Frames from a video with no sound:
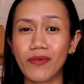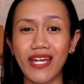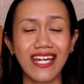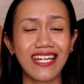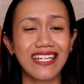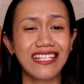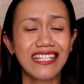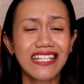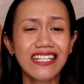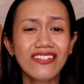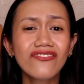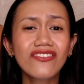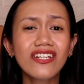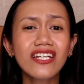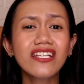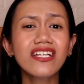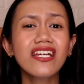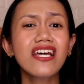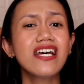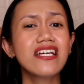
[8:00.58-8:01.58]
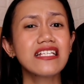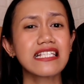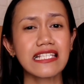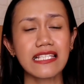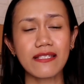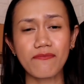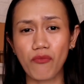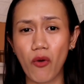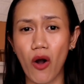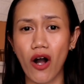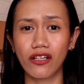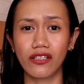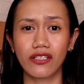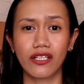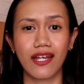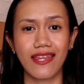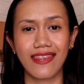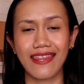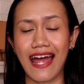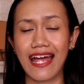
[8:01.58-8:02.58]
pay even
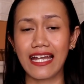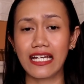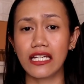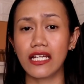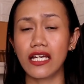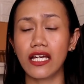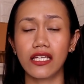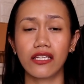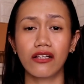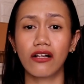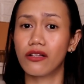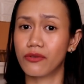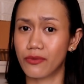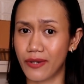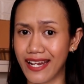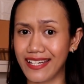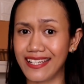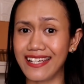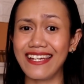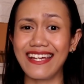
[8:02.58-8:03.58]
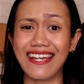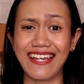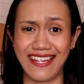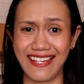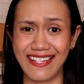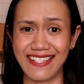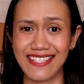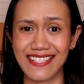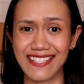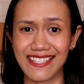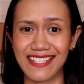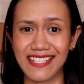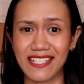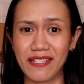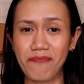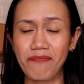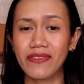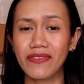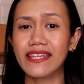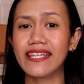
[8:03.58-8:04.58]
smaller than it already
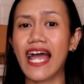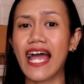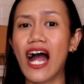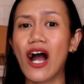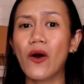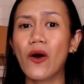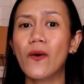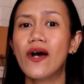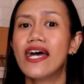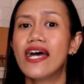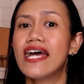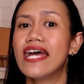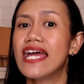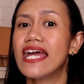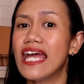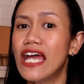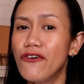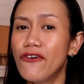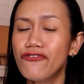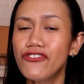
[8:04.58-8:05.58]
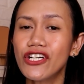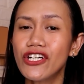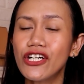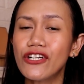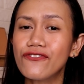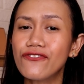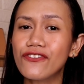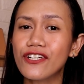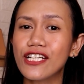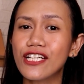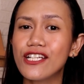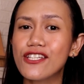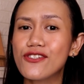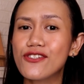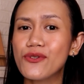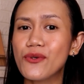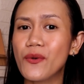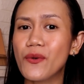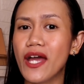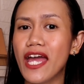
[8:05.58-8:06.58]
is. Now, if you convert it
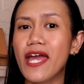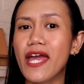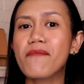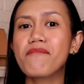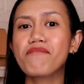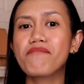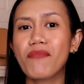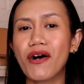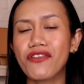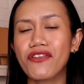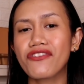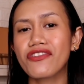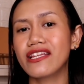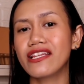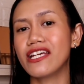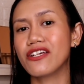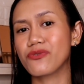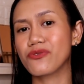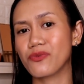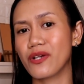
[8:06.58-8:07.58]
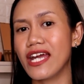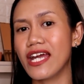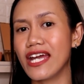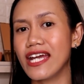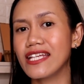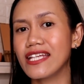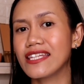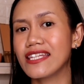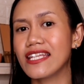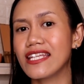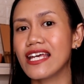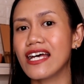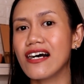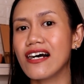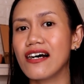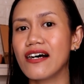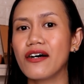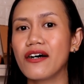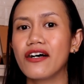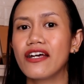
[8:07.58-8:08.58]
to a monthly rate,
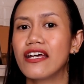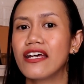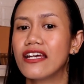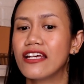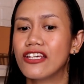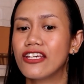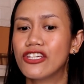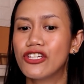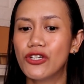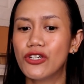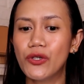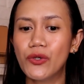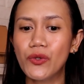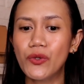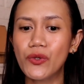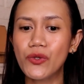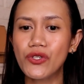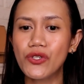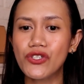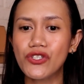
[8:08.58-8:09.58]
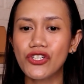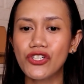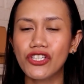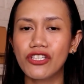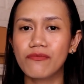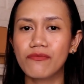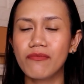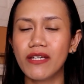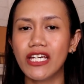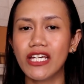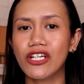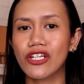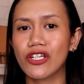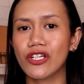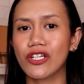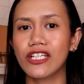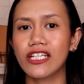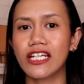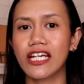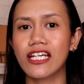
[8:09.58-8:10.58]
uh, you should be
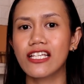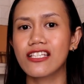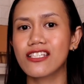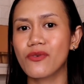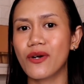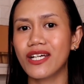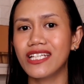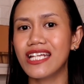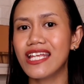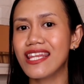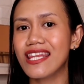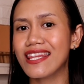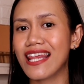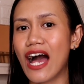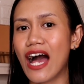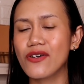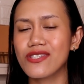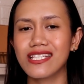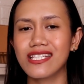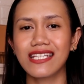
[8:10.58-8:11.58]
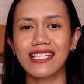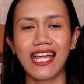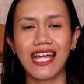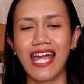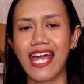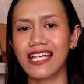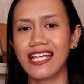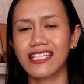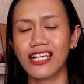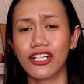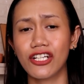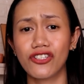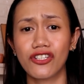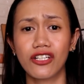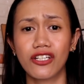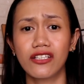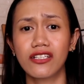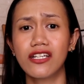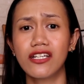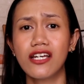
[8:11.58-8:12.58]
earning
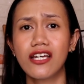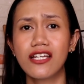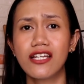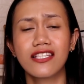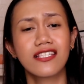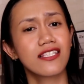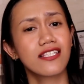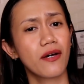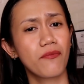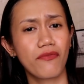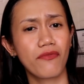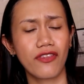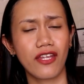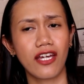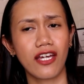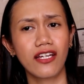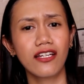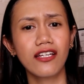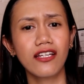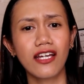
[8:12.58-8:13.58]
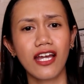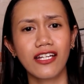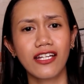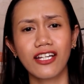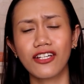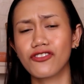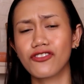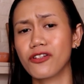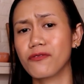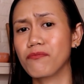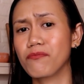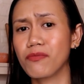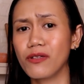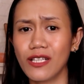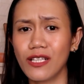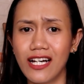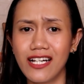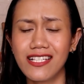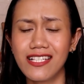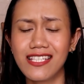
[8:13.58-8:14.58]
20,800 something, 800
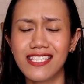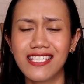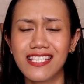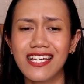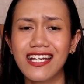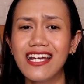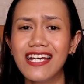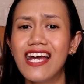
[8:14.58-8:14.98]
plus